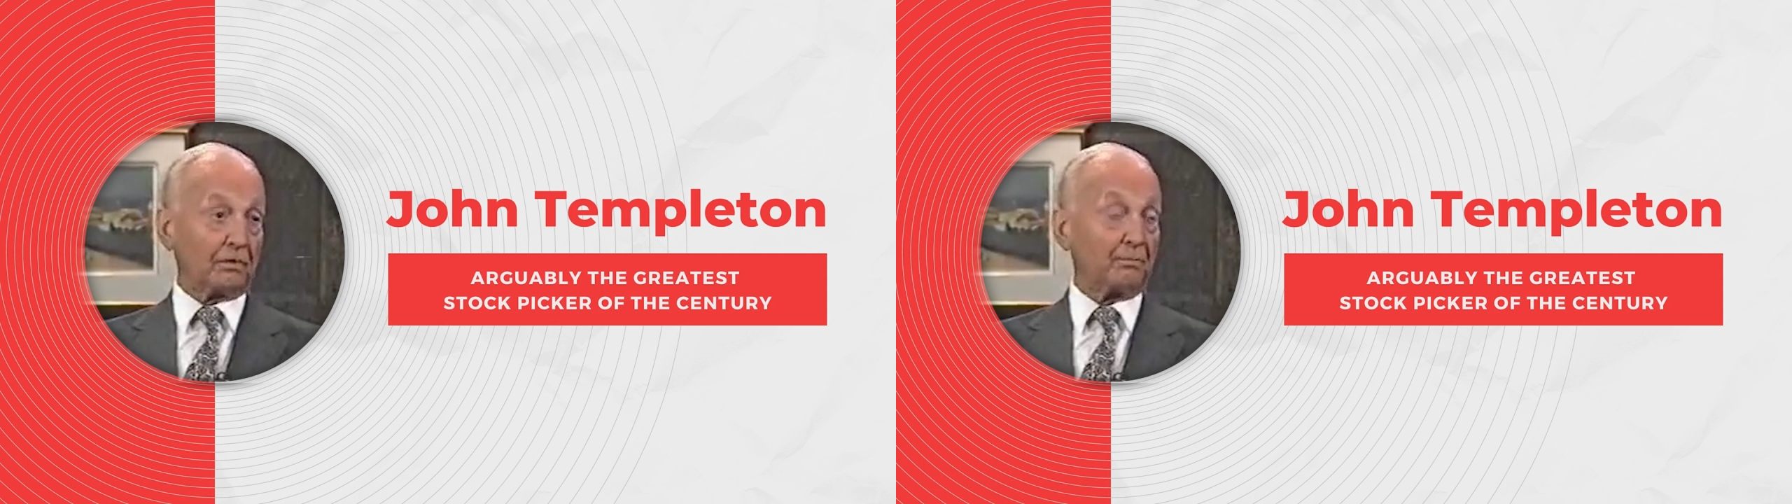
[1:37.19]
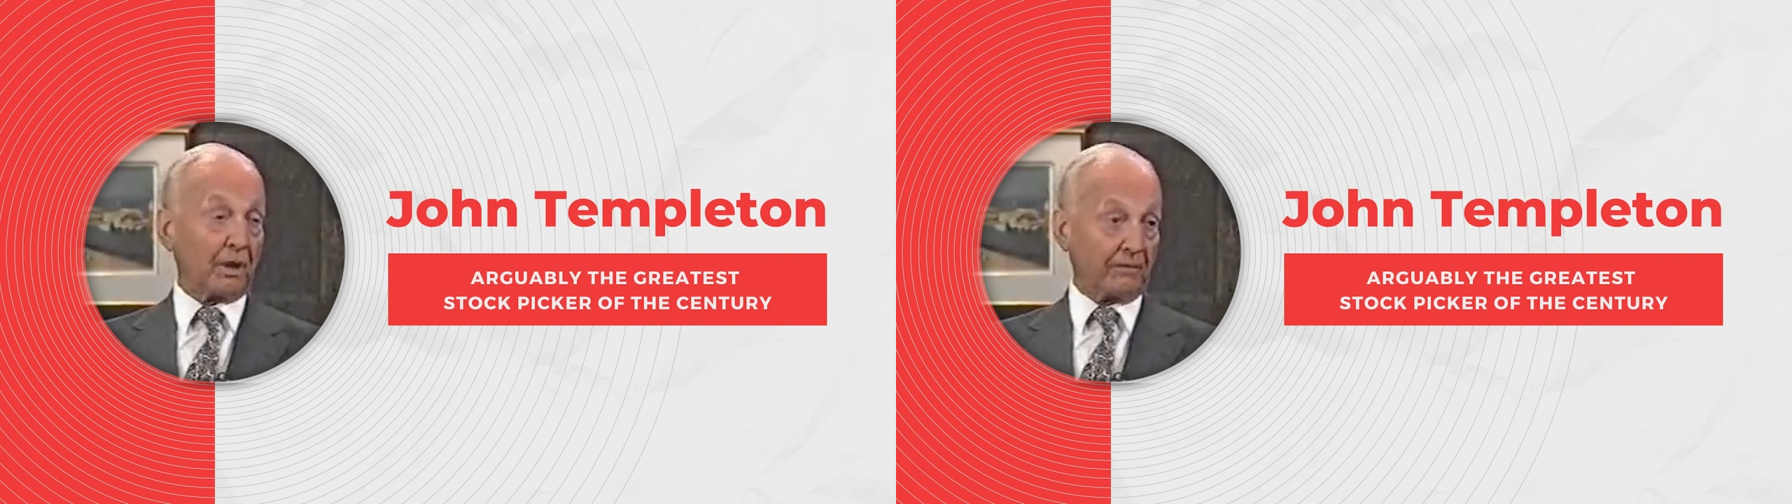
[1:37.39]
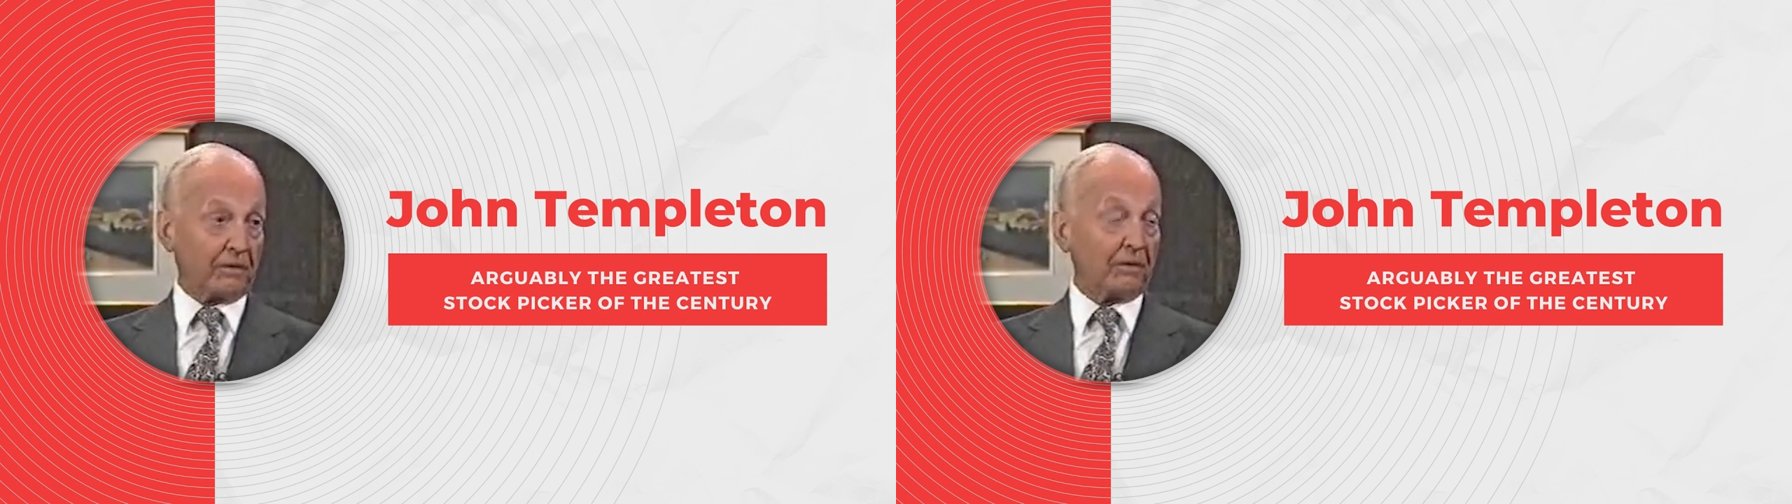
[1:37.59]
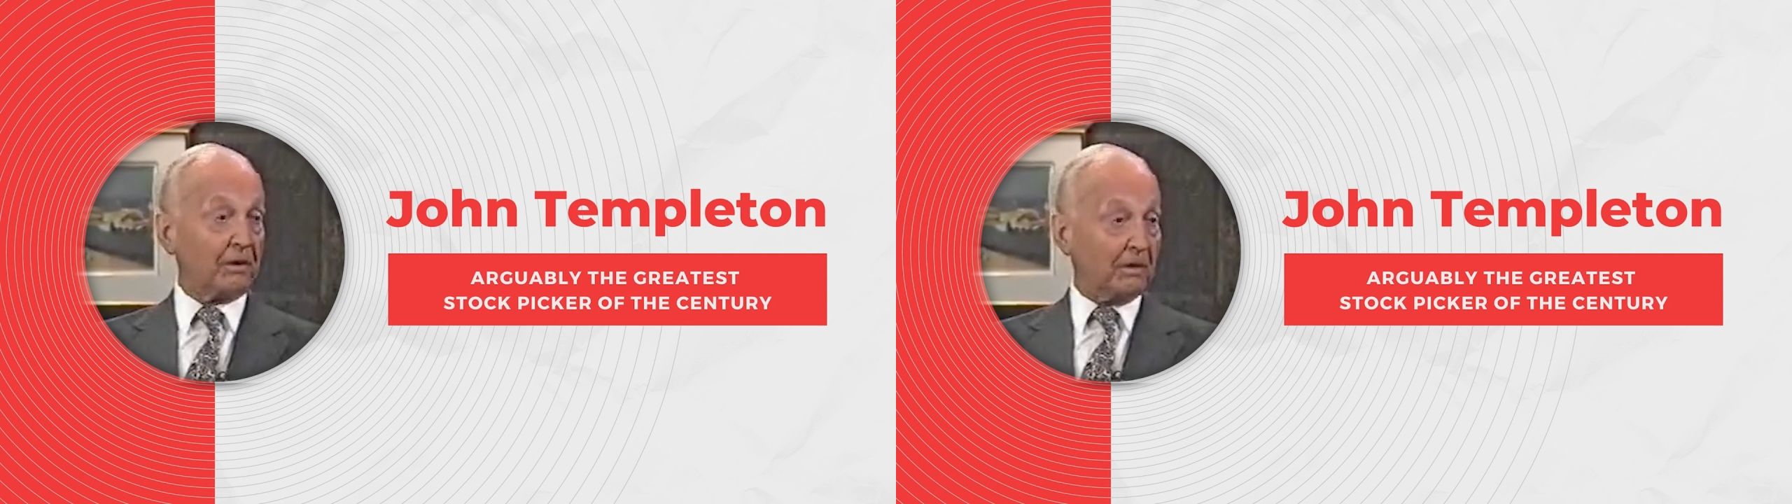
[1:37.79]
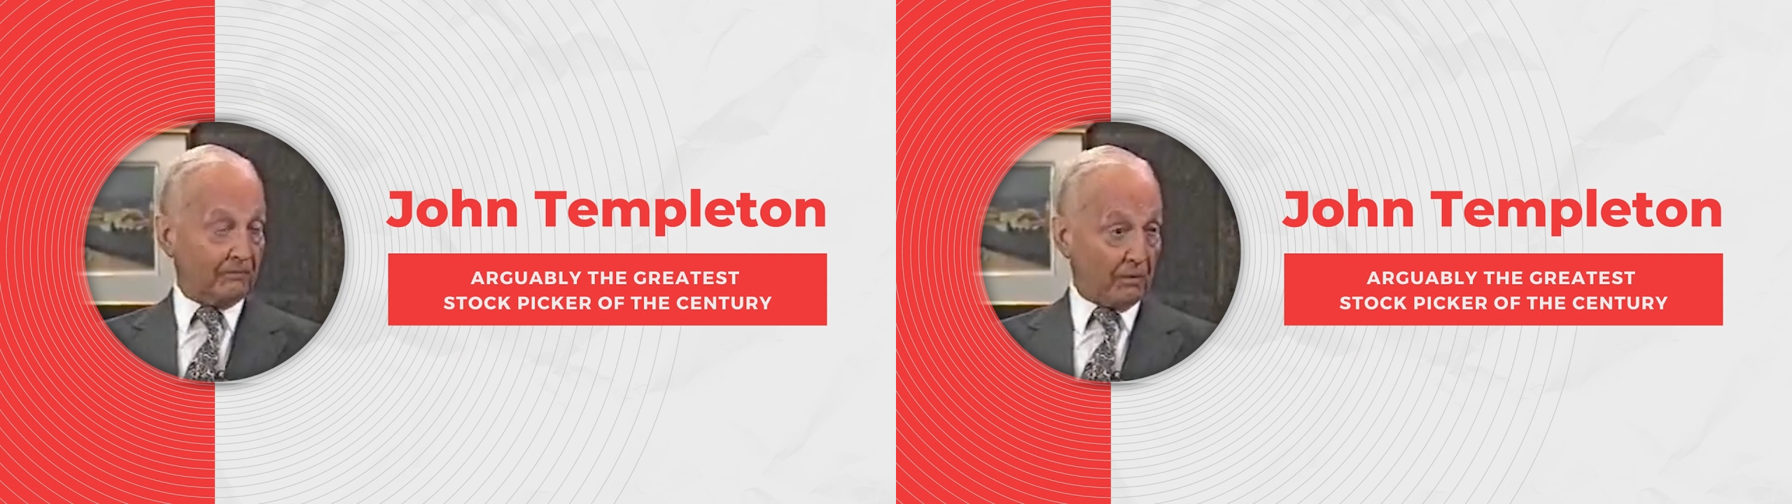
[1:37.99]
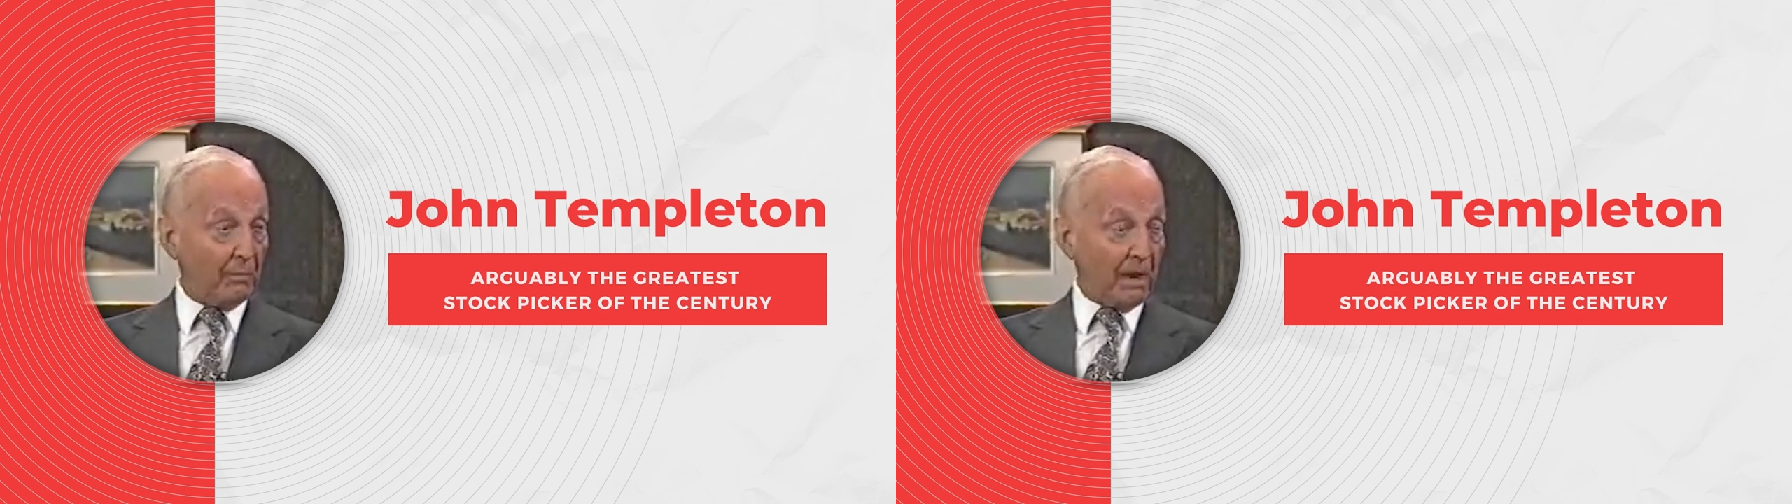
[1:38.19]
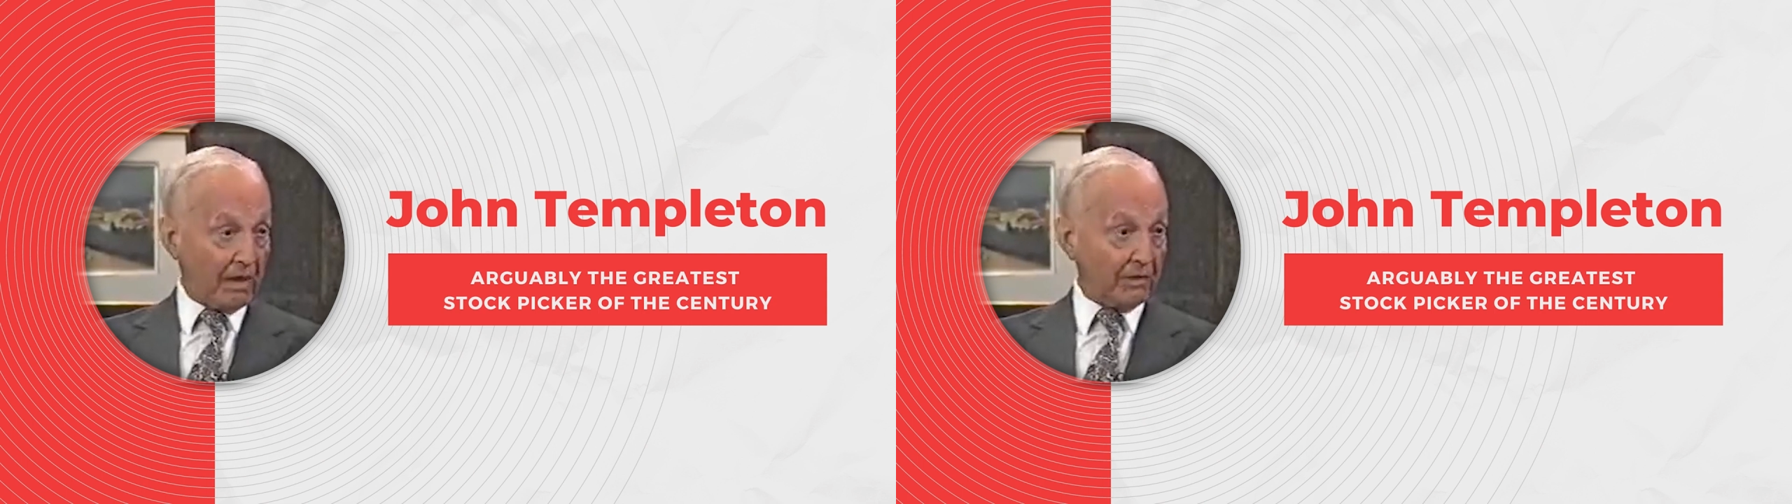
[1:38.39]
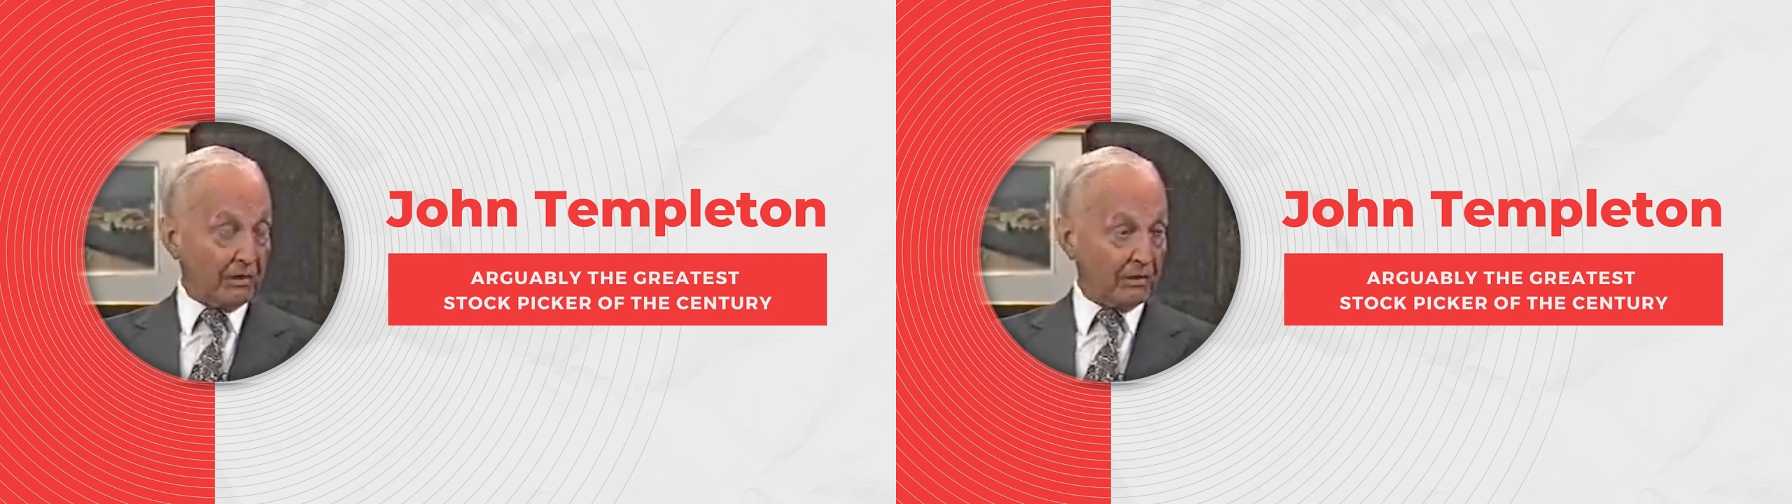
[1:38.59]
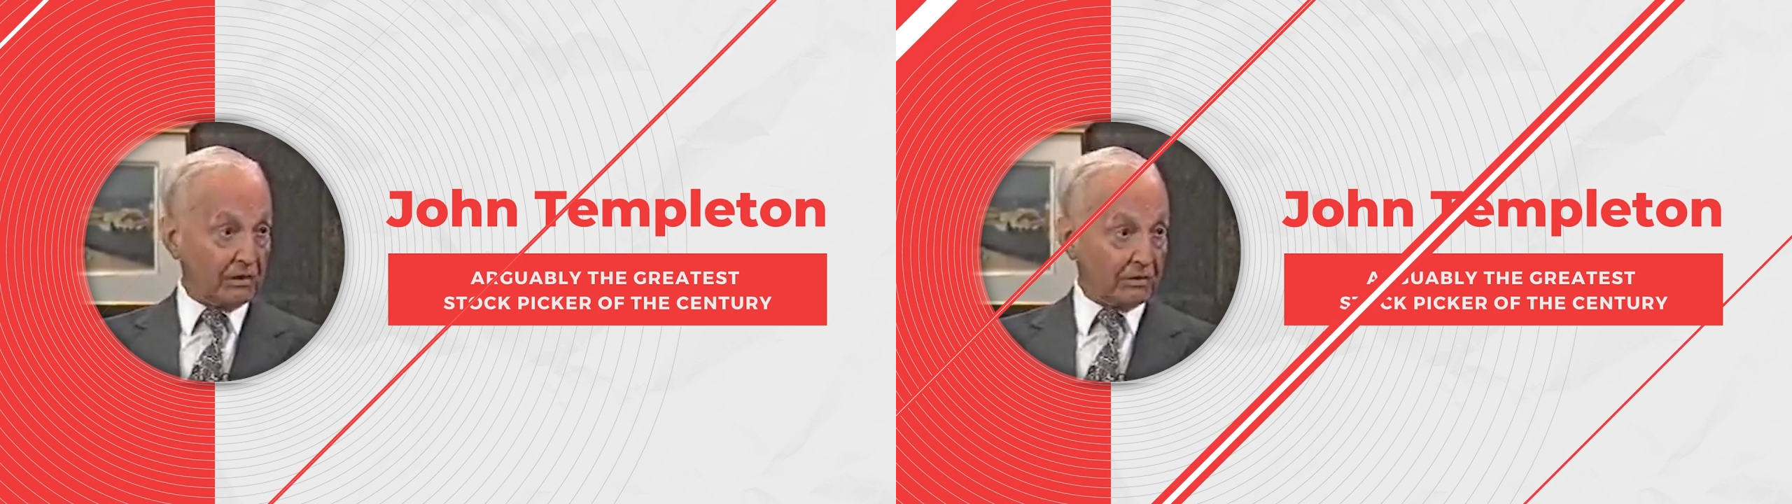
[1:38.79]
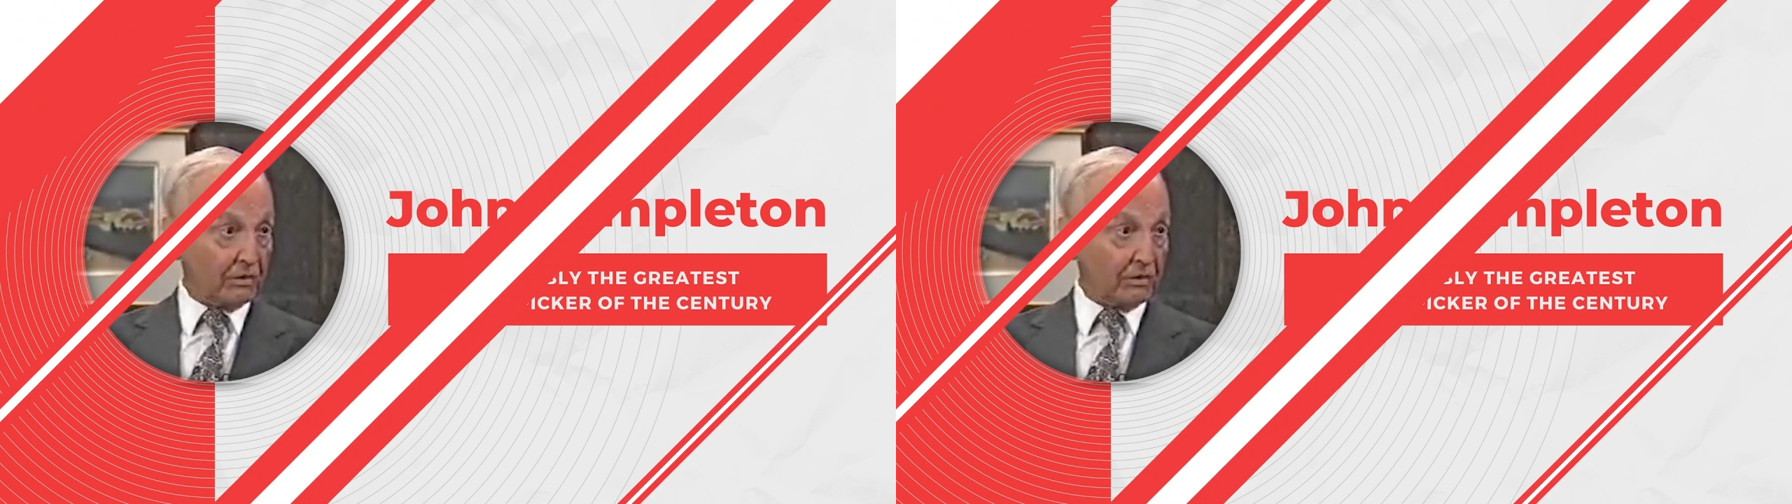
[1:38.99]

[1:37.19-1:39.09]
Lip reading: to profit from buying things at